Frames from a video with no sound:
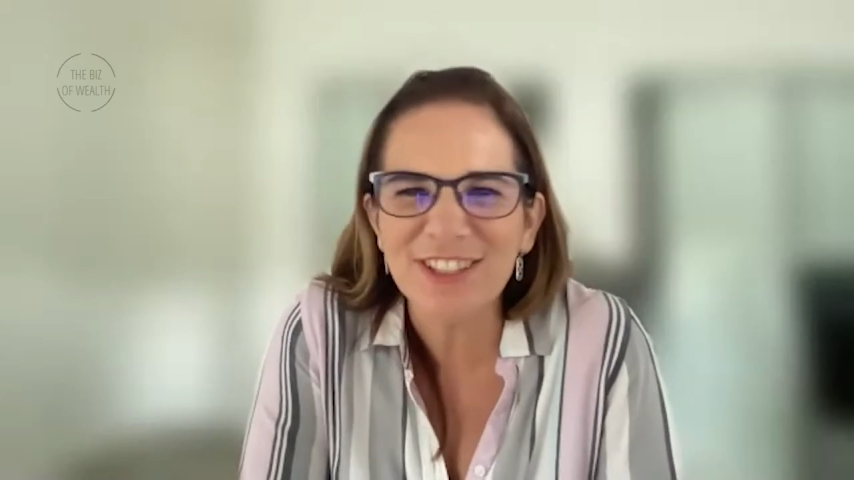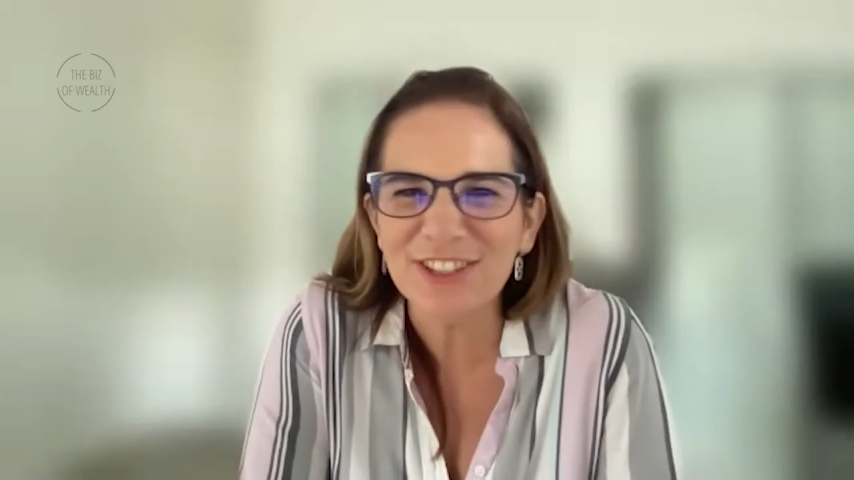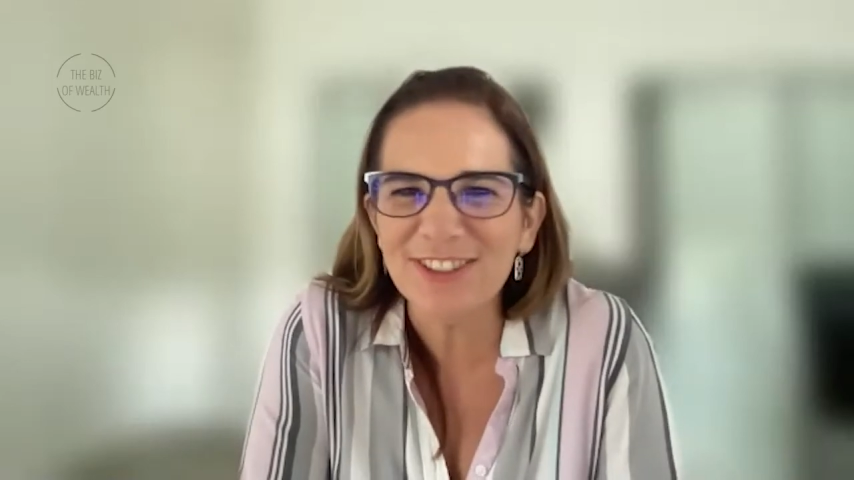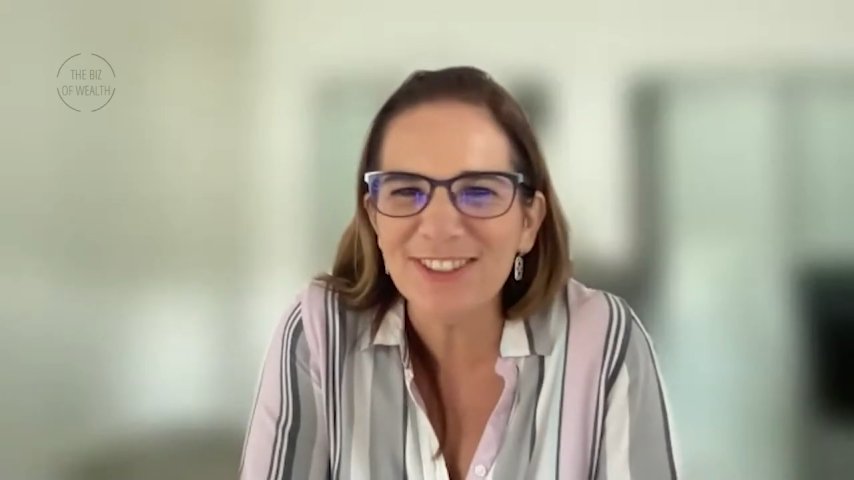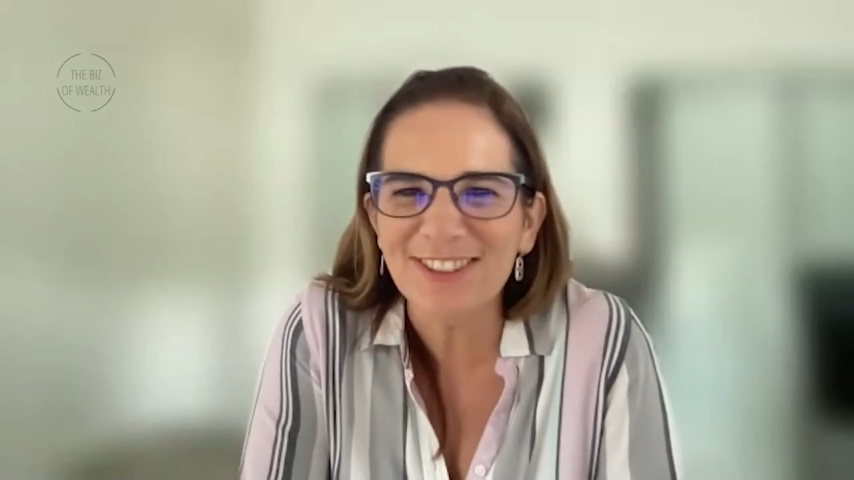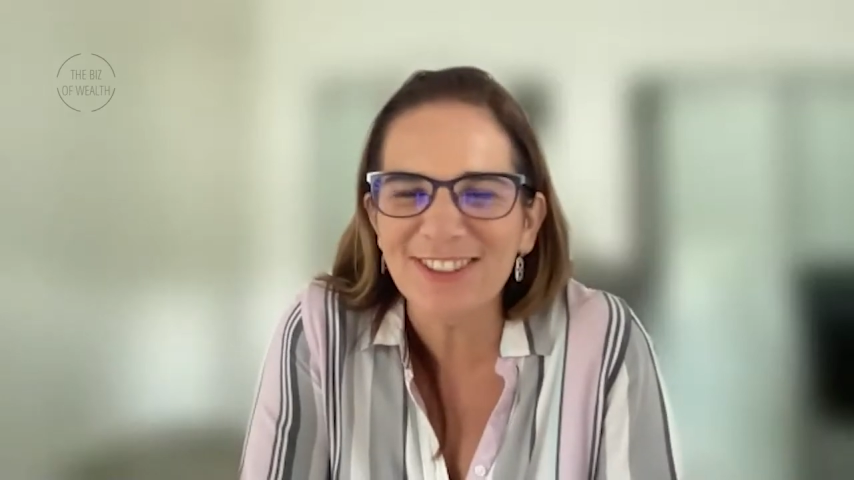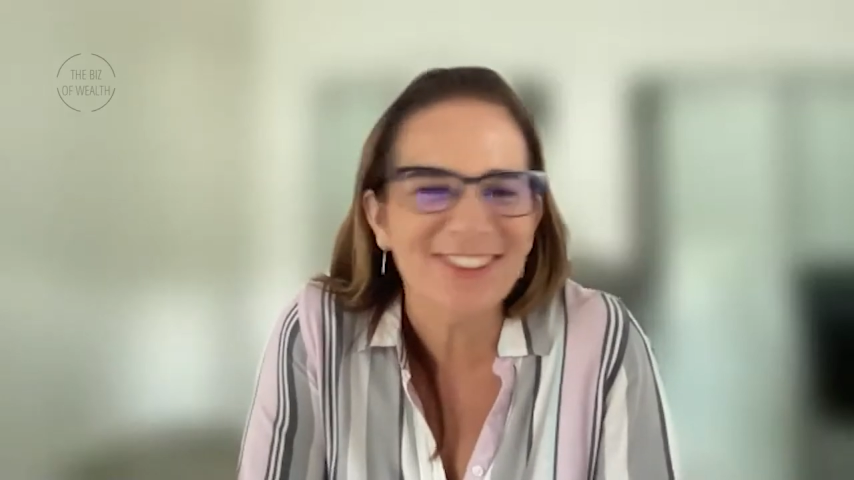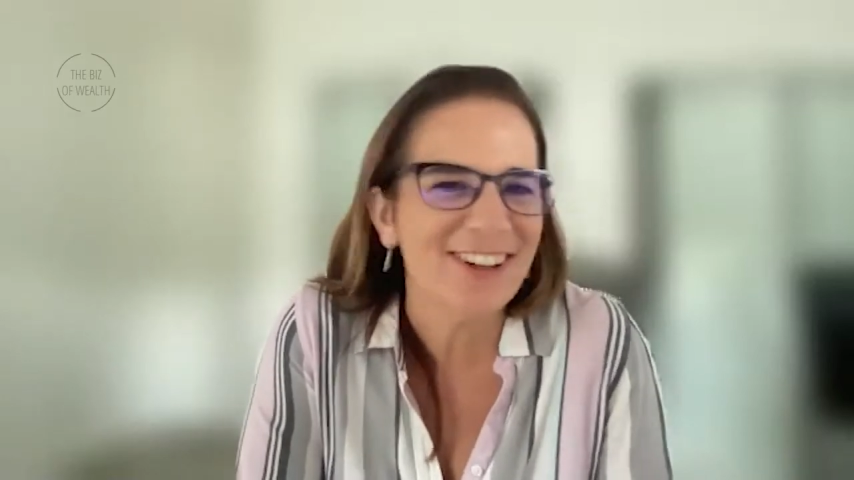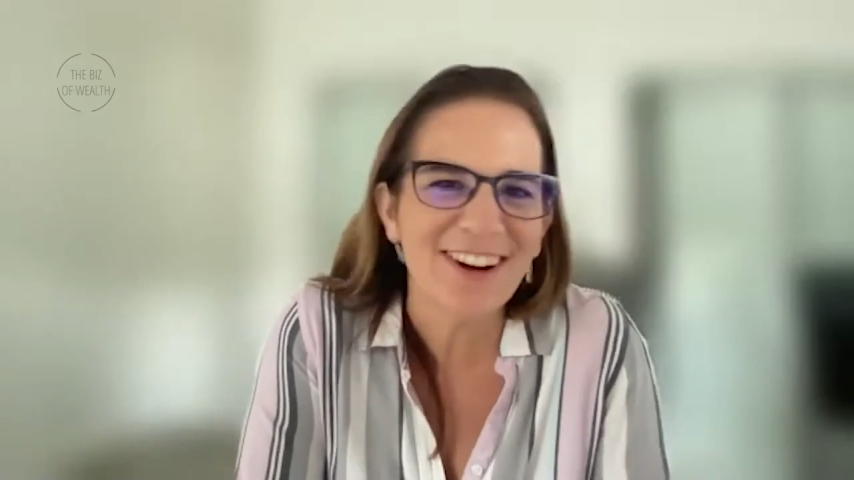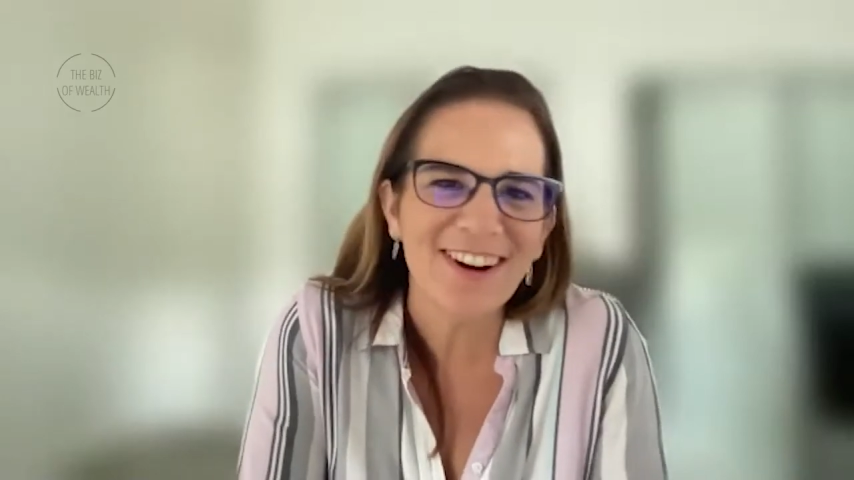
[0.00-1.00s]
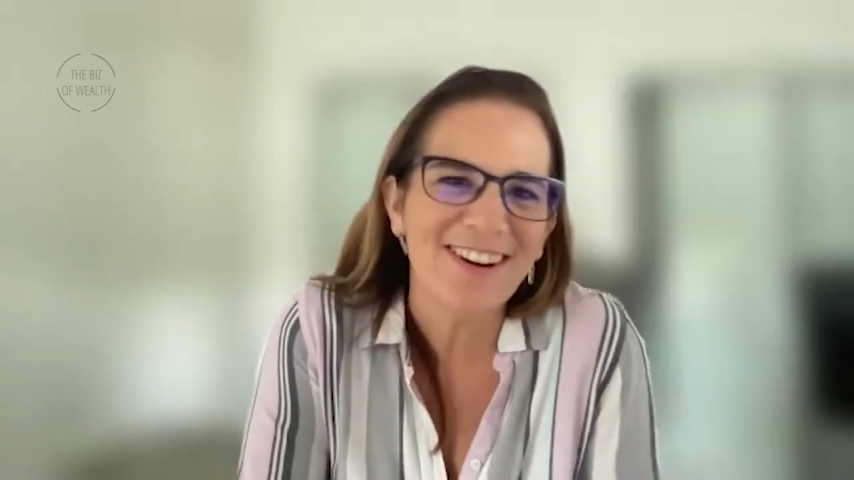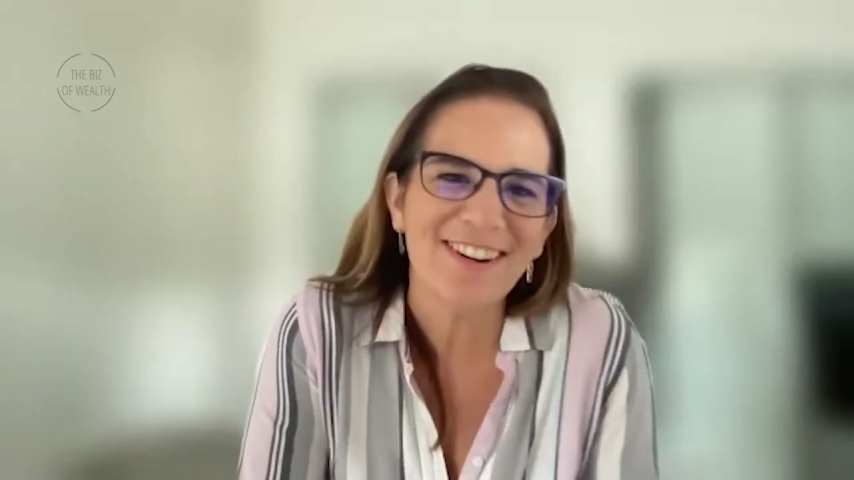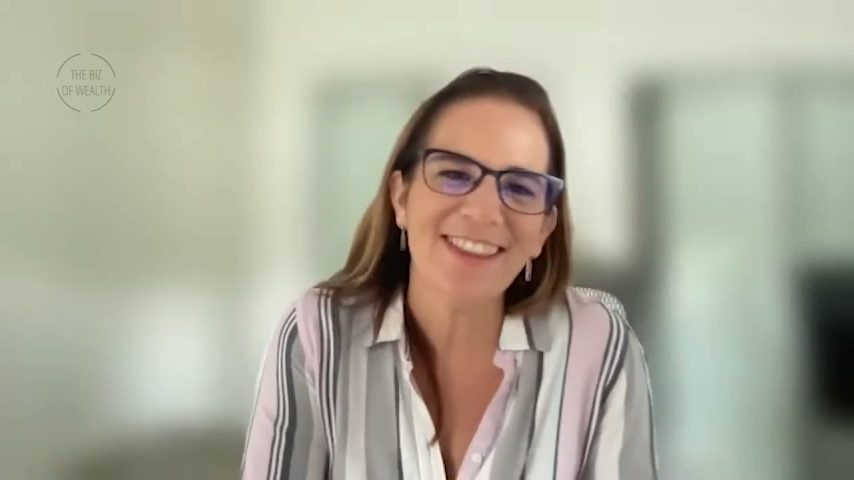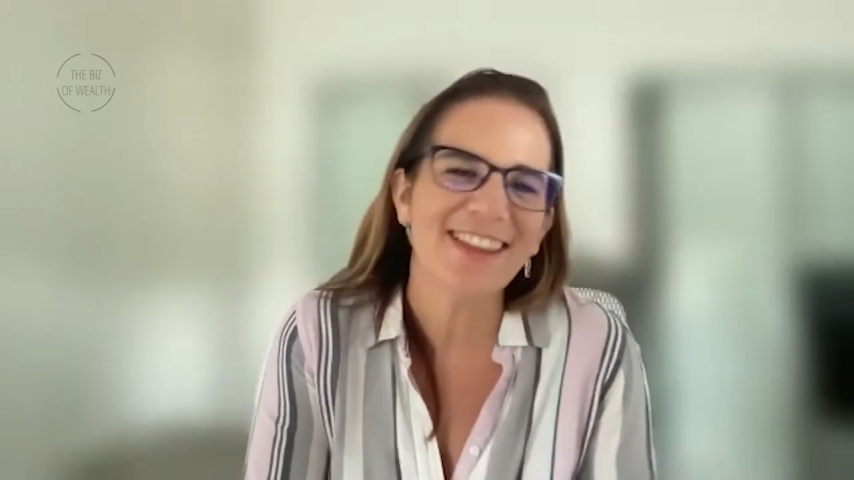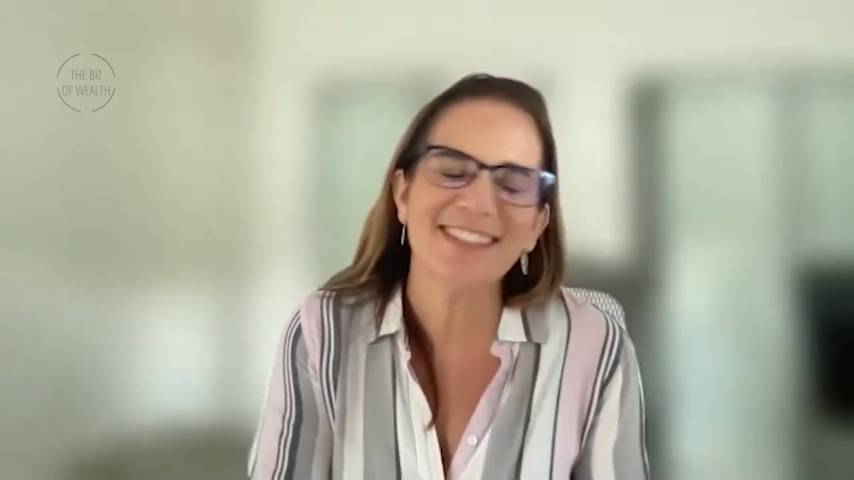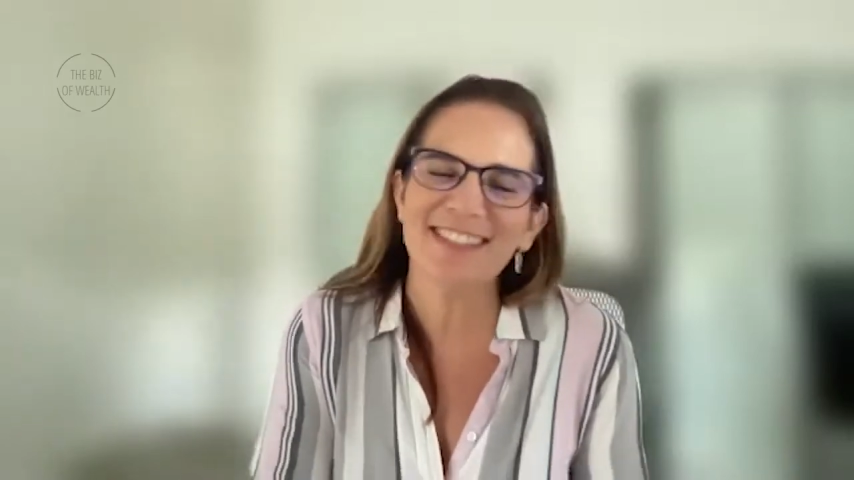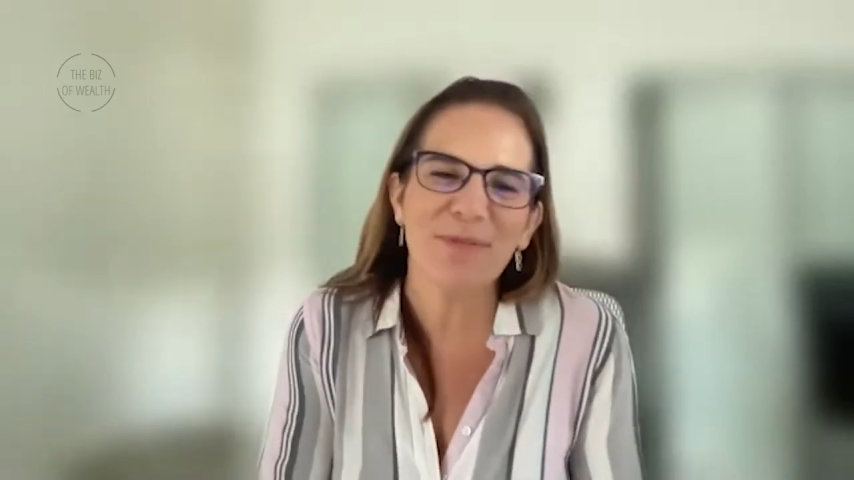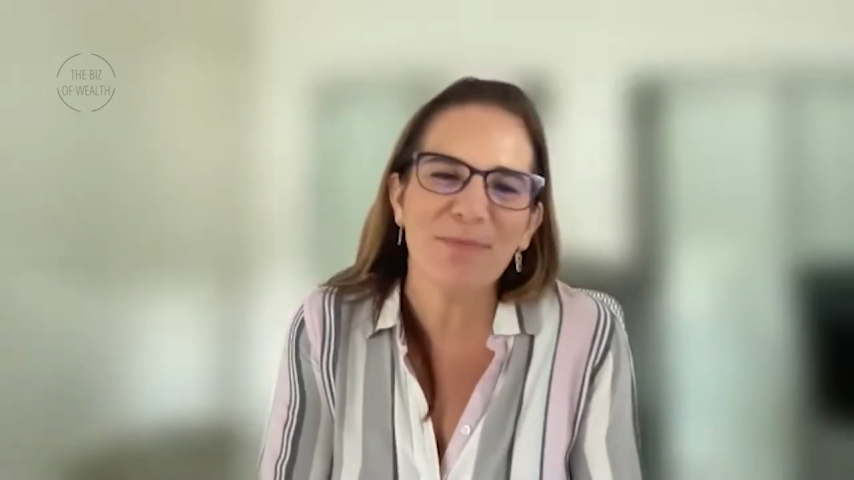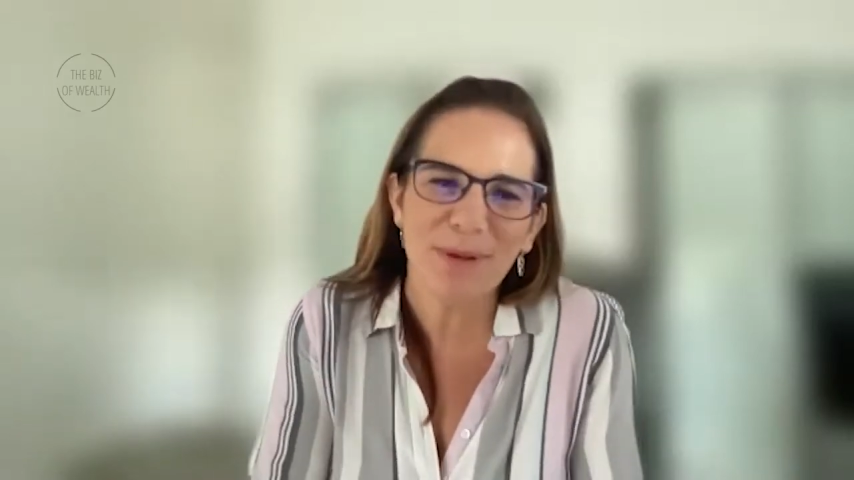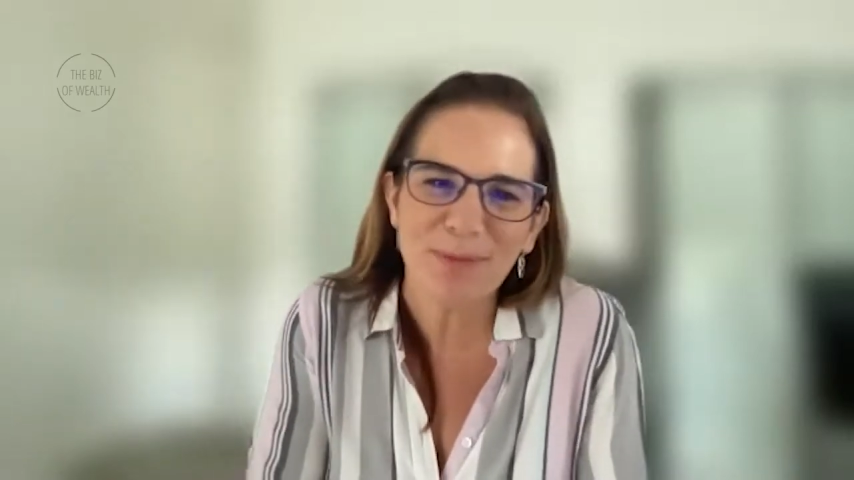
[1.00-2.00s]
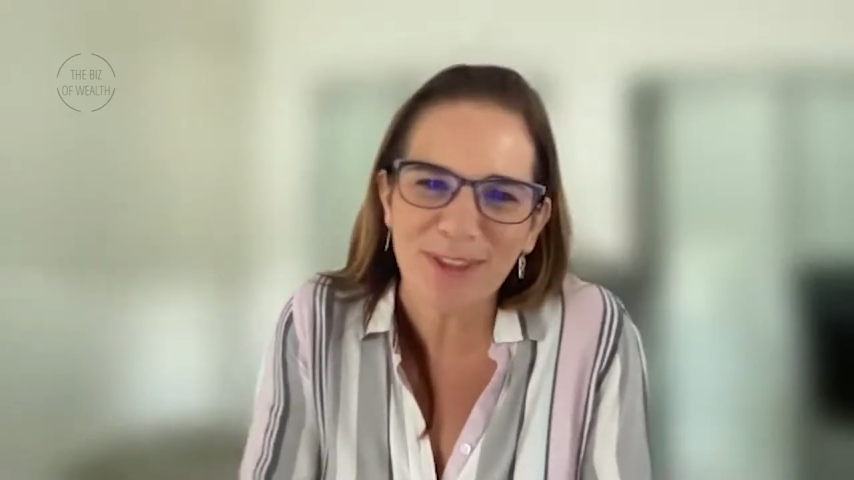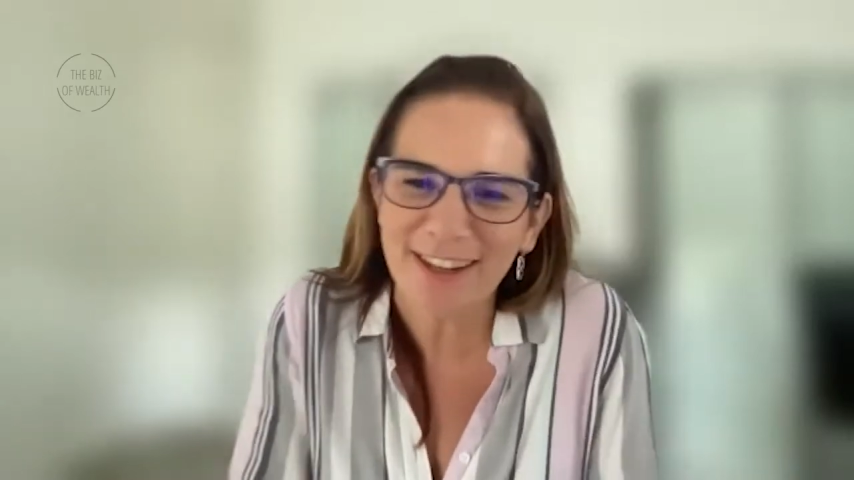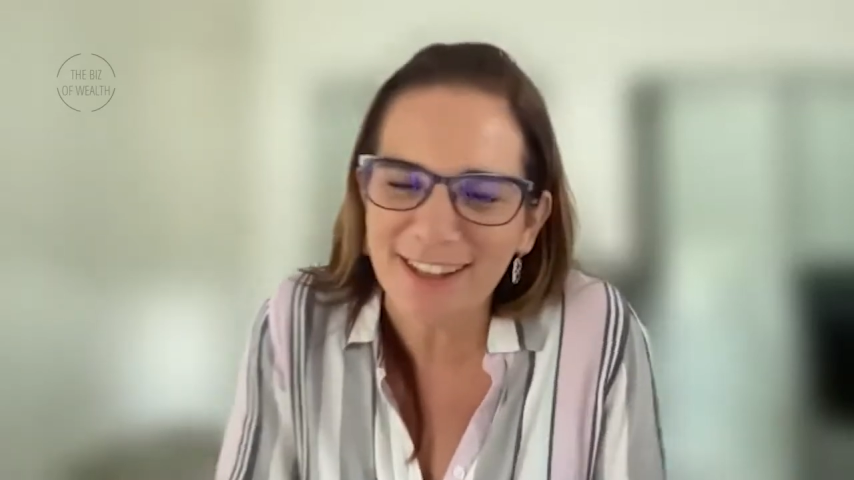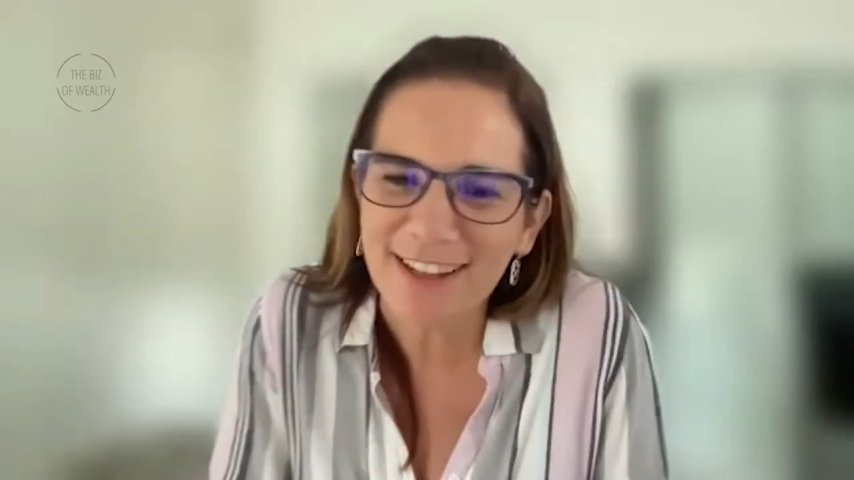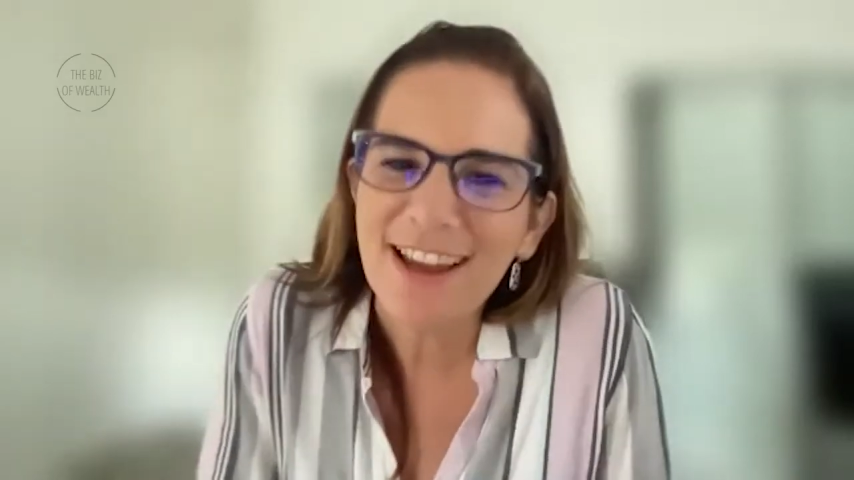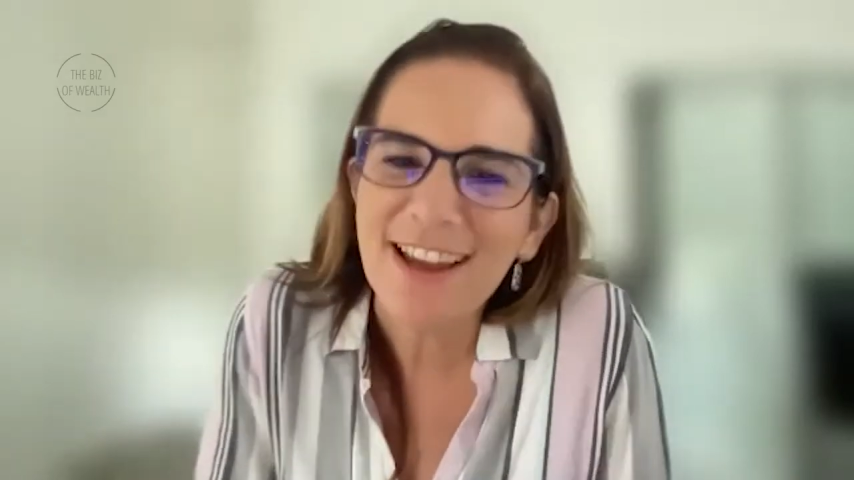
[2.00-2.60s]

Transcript: No, it's some people like,